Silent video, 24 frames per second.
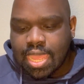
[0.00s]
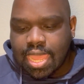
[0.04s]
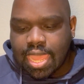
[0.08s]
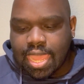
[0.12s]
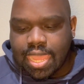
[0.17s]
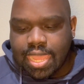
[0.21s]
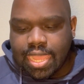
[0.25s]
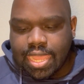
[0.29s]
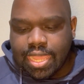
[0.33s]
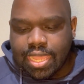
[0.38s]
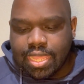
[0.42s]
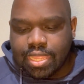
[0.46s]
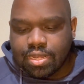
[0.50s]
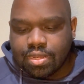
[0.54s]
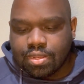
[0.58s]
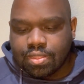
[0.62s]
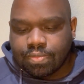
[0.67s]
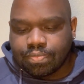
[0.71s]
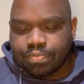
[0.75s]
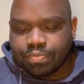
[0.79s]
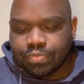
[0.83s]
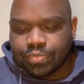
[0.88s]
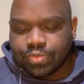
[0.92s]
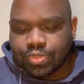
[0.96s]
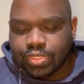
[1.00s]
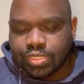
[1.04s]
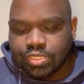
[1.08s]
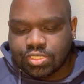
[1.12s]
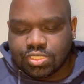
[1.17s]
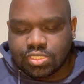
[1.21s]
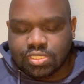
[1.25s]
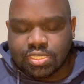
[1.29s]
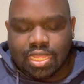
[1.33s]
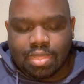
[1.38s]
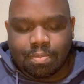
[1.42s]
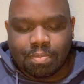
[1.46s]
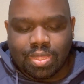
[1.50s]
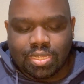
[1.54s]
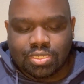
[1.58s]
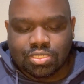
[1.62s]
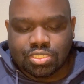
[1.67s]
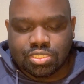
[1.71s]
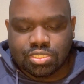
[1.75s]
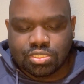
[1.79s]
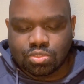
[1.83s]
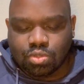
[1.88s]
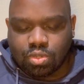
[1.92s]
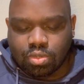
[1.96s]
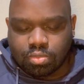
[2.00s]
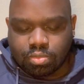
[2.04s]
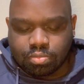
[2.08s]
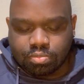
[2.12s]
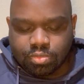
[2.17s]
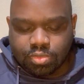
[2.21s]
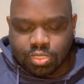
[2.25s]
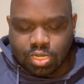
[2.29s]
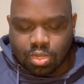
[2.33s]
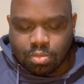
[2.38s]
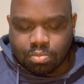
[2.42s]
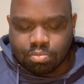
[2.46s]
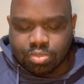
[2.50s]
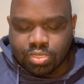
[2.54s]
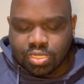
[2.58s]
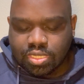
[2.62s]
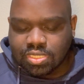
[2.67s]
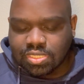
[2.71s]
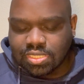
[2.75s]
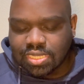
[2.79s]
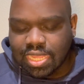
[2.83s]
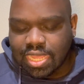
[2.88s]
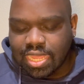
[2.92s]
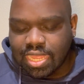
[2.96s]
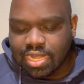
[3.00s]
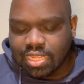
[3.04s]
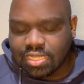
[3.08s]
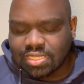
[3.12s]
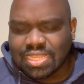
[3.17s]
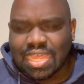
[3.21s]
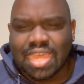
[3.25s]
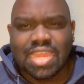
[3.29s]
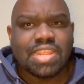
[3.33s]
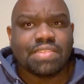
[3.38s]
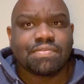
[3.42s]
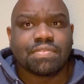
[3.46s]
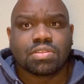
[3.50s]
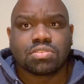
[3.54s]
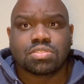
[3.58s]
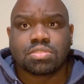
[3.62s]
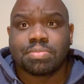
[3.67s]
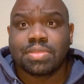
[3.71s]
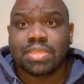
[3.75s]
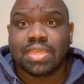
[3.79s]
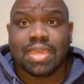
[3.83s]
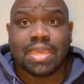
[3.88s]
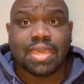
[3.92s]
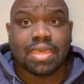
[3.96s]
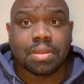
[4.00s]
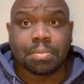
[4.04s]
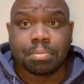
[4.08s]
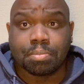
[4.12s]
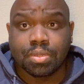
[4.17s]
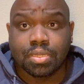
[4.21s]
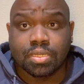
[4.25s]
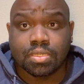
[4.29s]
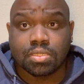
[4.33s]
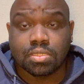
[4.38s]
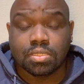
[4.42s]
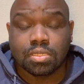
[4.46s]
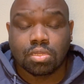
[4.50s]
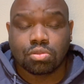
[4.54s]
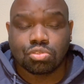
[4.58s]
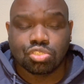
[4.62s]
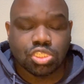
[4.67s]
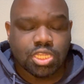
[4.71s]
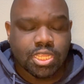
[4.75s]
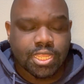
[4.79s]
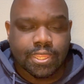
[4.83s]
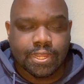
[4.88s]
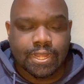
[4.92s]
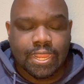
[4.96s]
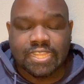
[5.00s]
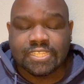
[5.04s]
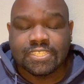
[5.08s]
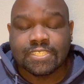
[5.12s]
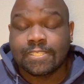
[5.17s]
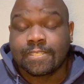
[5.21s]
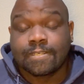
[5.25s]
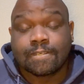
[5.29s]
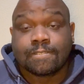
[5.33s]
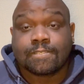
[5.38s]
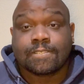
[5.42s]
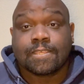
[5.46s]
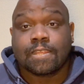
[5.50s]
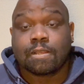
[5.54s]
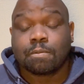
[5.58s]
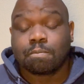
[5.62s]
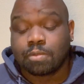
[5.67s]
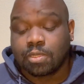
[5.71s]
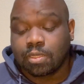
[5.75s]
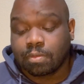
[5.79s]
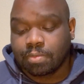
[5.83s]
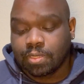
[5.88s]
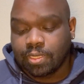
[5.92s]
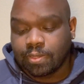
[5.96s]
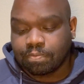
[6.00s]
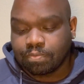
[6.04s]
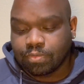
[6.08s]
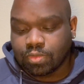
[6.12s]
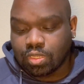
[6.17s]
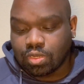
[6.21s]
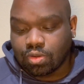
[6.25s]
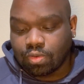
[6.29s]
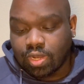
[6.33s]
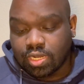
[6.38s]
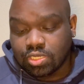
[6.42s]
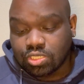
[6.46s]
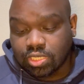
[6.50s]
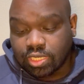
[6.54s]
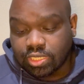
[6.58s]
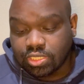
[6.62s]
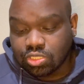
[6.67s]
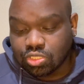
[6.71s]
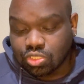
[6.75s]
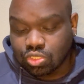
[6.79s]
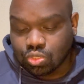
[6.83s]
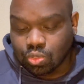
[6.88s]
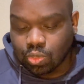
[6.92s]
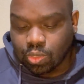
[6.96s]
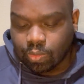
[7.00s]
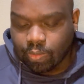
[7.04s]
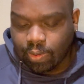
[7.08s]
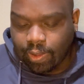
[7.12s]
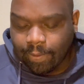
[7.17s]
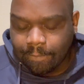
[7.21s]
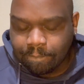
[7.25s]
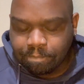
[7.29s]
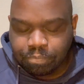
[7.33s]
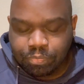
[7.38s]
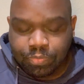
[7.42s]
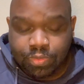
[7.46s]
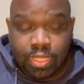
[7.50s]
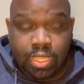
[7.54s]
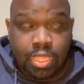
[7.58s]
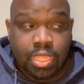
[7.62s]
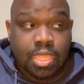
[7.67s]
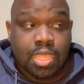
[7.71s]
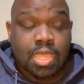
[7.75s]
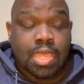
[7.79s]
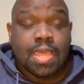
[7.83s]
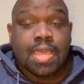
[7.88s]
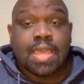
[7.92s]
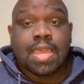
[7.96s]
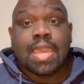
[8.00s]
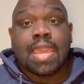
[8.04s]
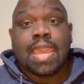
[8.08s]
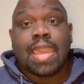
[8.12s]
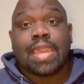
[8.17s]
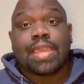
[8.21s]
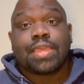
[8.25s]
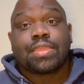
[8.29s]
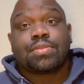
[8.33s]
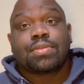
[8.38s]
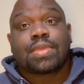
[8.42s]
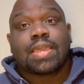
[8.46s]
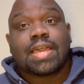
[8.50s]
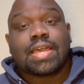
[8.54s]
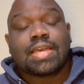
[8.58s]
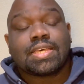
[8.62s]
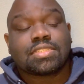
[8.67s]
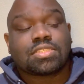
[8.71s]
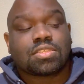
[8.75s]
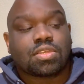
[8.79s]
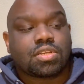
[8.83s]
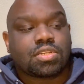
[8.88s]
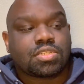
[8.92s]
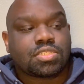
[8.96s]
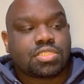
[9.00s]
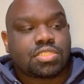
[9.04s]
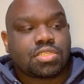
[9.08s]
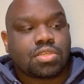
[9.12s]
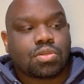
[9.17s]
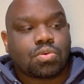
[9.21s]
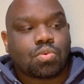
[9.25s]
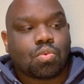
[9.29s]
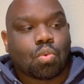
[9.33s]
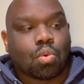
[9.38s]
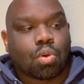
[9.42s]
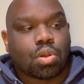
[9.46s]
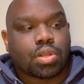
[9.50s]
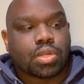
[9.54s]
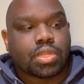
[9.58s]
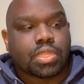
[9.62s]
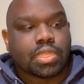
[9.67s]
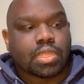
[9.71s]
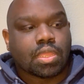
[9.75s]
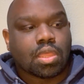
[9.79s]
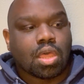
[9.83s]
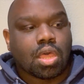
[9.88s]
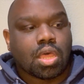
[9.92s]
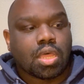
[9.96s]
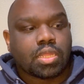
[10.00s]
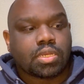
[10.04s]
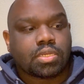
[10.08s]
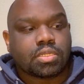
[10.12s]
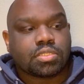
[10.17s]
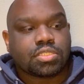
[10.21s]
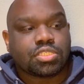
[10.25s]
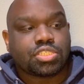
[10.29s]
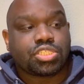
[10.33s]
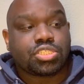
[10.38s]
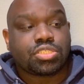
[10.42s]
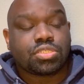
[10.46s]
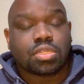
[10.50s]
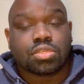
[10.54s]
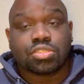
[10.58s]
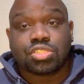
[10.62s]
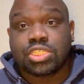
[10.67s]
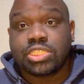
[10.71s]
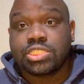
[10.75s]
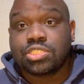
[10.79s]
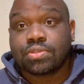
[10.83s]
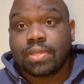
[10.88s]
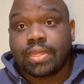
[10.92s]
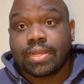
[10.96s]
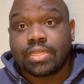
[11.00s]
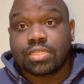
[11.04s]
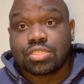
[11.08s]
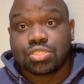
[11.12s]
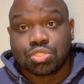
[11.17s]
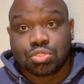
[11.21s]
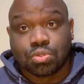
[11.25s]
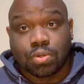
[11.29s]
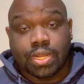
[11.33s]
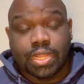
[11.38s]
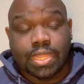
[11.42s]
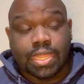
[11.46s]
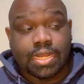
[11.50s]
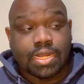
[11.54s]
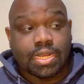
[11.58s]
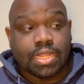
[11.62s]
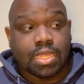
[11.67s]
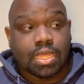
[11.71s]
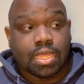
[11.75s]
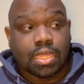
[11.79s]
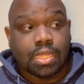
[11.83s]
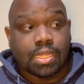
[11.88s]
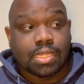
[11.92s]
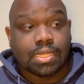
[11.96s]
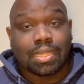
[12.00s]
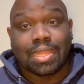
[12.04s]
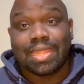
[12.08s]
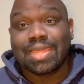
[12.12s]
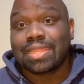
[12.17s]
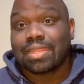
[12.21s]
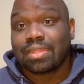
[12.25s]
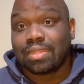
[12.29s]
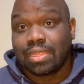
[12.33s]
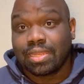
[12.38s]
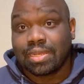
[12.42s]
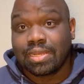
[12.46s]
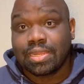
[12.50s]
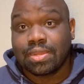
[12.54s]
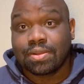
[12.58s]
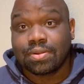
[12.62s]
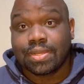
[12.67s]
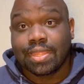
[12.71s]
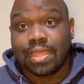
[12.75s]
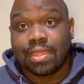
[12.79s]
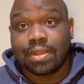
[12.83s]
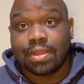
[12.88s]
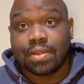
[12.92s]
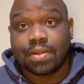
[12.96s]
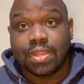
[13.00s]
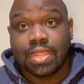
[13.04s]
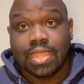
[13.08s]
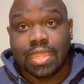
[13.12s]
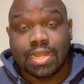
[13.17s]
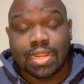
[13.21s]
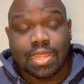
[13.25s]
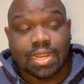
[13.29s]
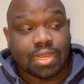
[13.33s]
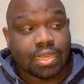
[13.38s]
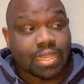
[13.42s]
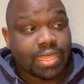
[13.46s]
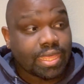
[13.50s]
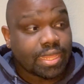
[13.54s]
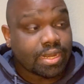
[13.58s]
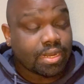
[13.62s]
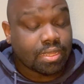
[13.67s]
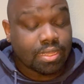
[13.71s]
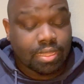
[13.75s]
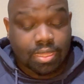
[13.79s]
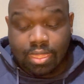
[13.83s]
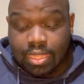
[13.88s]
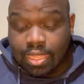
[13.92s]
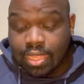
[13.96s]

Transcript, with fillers: And she's talking about she's doing, you know, book signings. I didn't know Tamika had a book, no shade. I just didn't know she had a book, but congratulations to her writing and you guys that are still working on, you know, she's trying to drain uh, Lake Lanier down there in Atlanta.